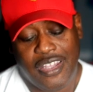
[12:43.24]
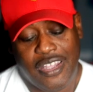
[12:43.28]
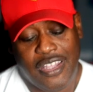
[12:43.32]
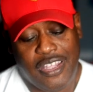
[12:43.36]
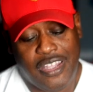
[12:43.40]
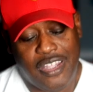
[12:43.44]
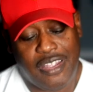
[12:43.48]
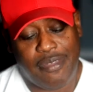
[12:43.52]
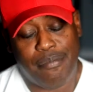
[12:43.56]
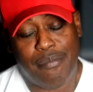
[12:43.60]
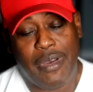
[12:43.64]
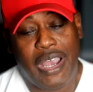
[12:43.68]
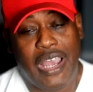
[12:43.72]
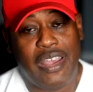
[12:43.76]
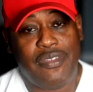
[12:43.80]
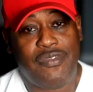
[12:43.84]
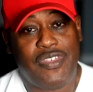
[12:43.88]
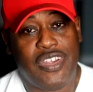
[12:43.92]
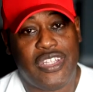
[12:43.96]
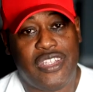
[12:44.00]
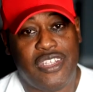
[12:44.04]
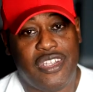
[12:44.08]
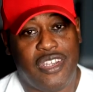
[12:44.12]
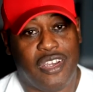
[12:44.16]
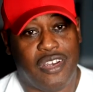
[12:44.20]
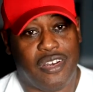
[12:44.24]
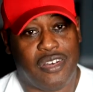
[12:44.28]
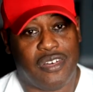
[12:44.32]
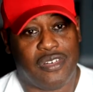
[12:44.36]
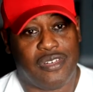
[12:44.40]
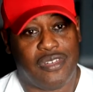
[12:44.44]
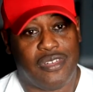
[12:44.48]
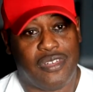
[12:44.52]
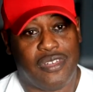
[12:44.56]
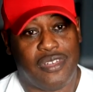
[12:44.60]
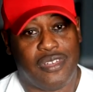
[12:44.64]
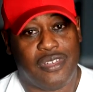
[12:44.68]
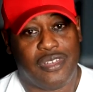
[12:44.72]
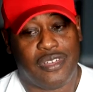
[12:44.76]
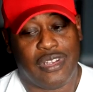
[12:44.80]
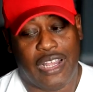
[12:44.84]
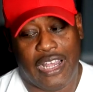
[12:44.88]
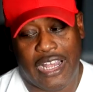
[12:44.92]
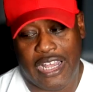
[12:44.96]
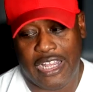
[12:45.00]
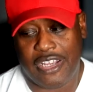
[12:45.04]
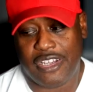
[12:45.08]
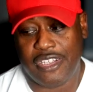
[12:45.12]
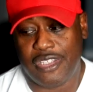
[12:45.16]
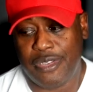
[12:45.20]
In my video,
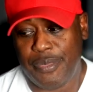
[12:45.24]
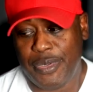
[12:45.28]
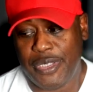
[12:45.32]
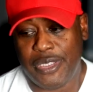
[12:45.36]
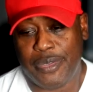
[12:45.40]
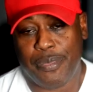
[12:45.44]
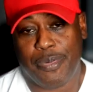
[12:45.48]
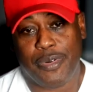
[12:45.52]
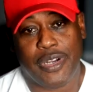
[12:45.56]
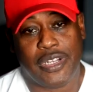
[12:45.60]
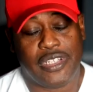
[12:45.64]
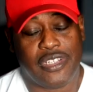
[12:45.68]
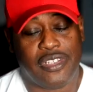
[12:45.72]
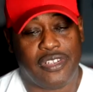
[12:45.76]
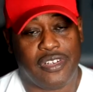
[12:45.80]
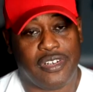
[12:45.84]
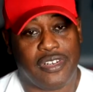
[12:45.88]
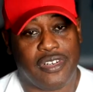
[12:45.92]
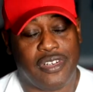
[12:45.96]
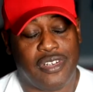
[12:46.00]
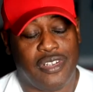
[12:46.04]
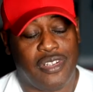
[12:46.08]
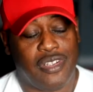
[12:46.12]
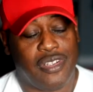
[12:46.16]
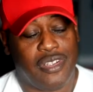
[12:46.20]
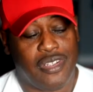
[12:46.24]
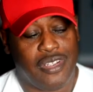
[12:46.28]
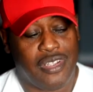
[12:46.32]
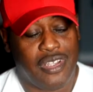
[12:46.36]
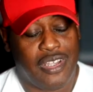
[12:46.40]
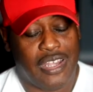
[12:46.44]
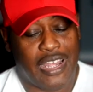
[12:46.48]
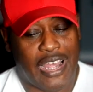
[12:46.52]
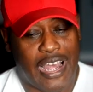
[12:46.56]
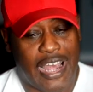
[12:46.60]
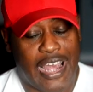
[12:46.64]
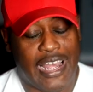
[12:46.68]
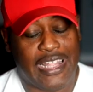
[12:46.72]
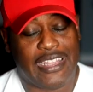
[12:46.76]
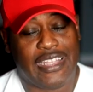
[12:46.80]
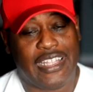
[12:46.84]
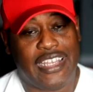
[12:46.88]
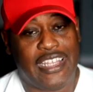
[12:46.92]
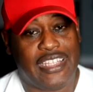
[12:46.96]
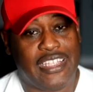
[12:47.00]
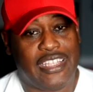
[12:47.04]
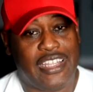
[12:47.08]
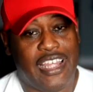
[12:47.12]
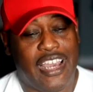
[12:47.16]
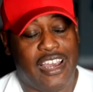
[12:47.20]
I could have been the predator. I
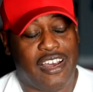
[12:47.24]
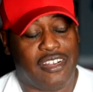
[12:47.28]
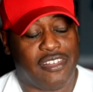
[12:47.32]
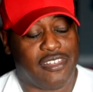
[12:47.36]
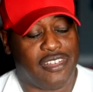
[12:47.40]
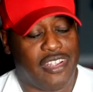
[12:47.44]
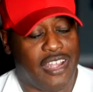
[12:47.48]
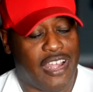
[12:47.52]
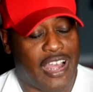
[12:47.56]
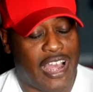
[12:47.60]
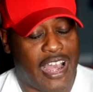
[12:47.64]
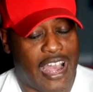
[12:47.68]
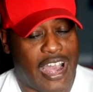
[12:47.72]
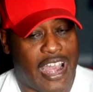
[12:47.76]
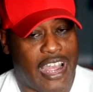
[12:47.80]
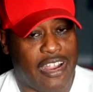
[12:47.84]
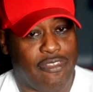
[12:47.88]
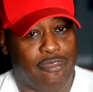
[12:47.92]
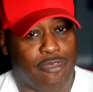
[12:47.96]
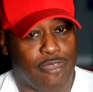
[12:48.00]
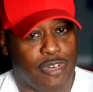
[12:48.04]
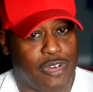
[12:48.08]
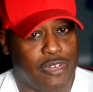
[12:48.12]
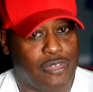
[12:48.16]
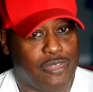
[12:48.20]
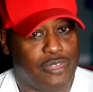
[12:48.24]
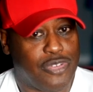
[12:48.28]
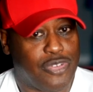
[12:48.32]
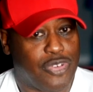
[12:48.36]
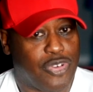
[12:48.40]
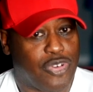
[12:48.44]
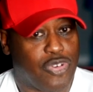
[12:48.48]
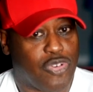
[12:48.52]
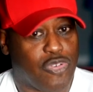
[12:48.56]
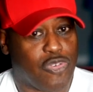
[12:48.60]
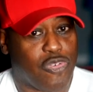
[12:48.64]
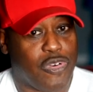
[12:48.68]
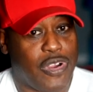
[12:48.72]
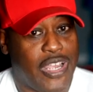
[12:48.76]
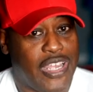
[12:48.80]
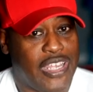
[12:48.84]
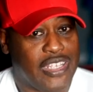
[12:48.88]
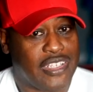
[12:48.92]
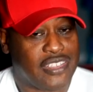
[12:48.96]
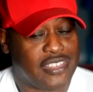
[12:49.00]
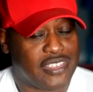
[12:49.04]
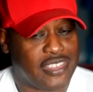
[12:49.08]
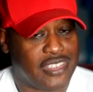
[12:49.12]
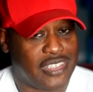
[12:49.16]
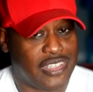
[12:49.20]
laid it out. I wrote
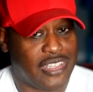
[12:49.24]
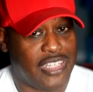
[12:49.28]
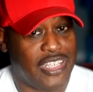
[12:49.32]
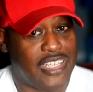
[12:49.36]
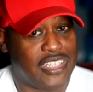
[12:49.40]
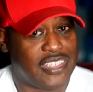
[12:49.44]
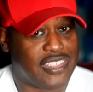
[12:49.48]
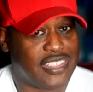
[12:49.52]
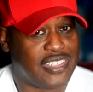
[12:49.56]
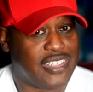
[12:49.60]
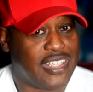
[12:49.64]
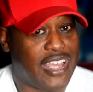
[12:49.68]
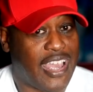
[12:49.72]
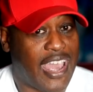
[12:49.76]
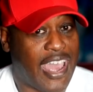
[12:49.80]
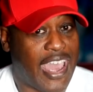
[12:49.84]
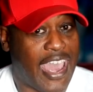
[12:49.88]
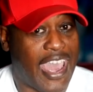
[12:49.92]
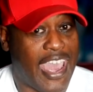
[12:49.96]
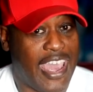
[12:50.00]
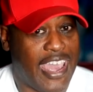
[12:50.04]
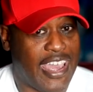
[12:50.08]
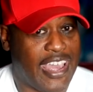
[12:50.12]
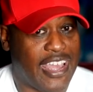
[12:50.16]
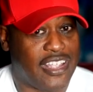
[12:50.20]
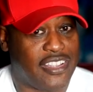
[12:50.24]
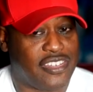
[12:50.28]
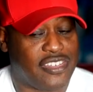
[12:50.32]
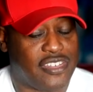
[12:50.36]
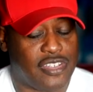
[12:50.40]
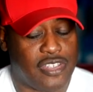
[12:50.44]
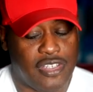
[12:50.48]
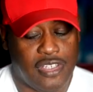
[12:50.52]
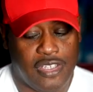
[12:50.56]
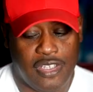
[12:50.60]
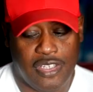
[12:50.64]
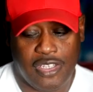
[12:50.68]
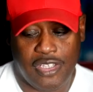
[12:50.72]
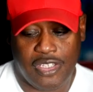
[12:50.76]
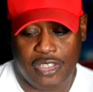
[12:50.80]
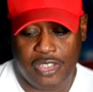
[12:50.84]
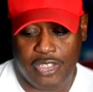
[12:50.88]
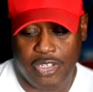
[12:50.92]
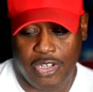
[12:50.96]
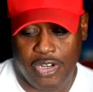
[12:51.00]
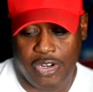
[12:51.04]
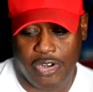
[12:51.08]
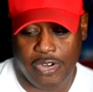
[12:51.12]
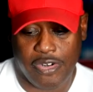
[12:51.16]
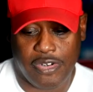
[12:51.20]
Craigslist ads.
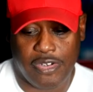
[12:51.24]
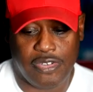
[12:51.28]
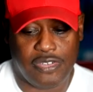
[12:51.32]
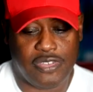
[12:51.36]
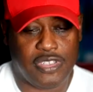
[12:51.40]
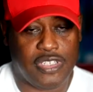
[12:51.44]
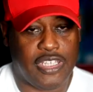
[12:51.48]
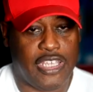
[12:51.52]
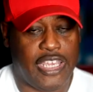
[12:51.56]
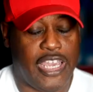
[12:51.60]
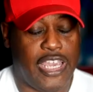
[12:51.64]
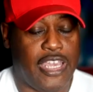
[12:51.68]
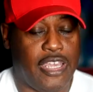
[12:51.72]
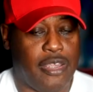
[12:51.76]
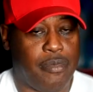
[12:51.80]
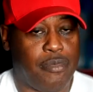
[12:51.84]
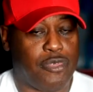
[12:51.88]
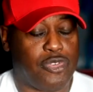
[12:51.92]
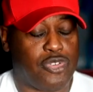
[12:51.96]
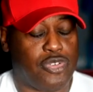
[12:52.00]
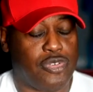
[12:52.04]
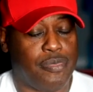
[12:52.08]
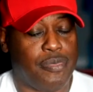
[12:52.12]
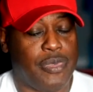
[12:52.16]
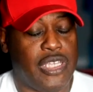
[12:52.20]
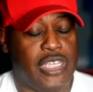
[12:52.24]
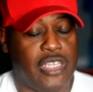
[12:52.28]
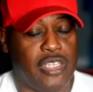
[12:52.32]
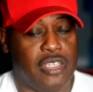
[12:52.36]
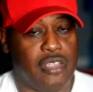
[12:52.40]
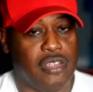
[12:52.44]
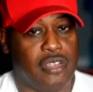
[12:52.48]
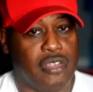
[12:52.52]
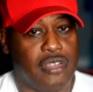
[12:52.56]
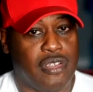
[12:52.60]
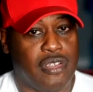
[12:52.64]
The girls came to me.